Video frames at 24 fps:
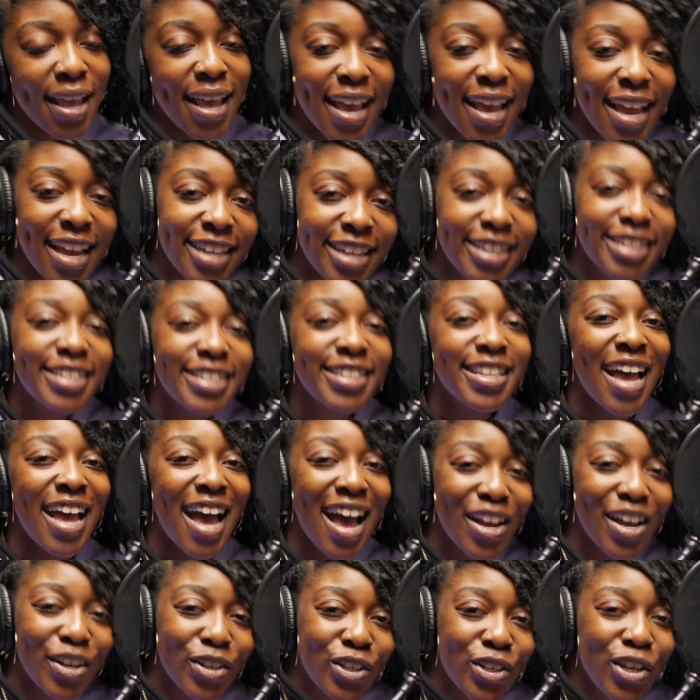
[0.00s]
And it's the
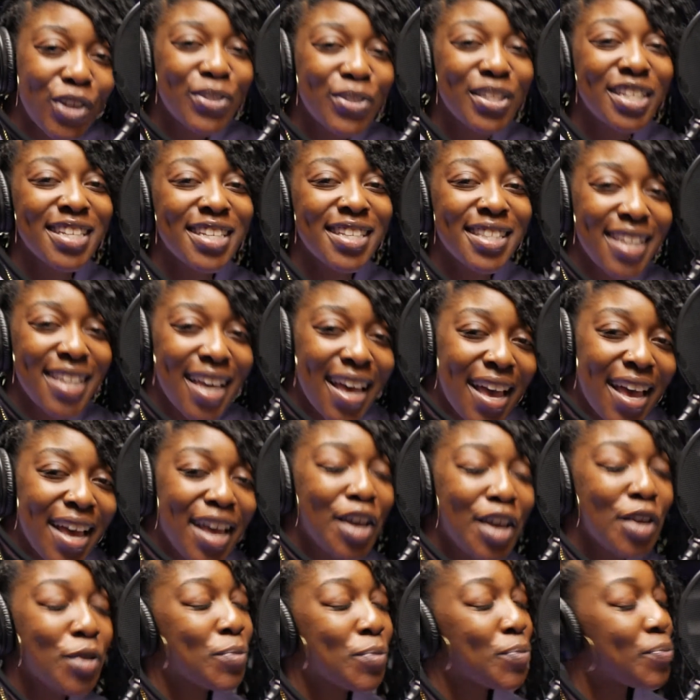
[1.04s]
outro to the
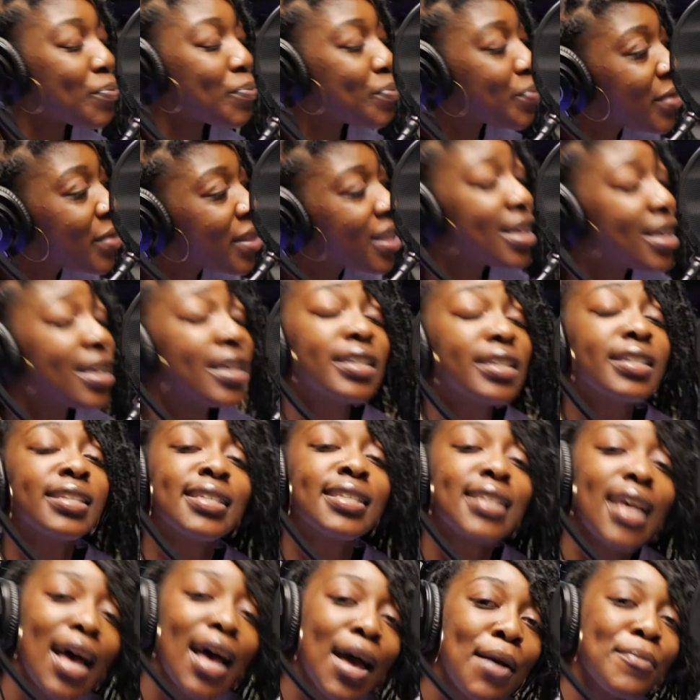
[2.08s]
tape.
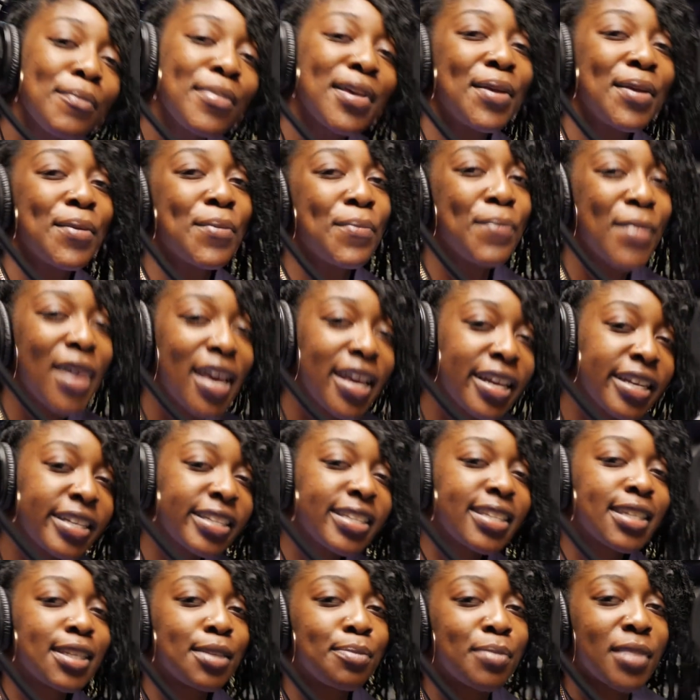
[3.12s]
Sign Bmac, cause
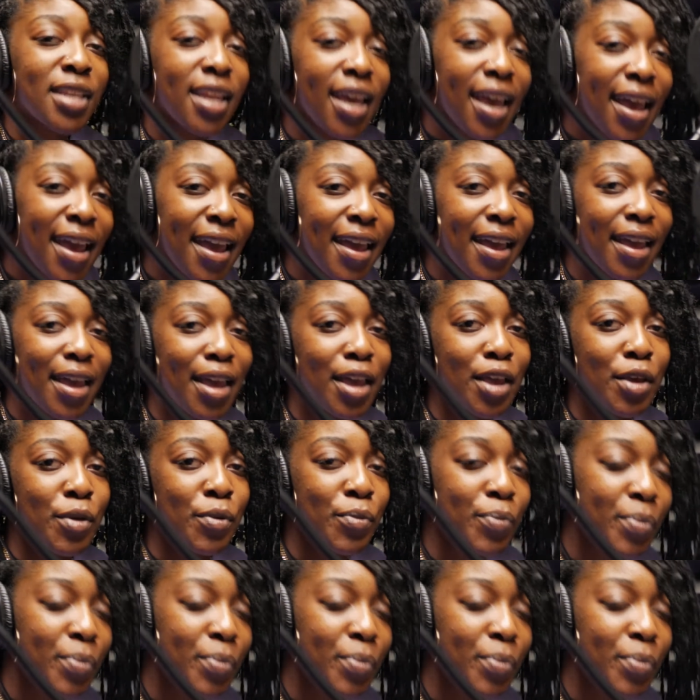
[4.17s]
that's my name.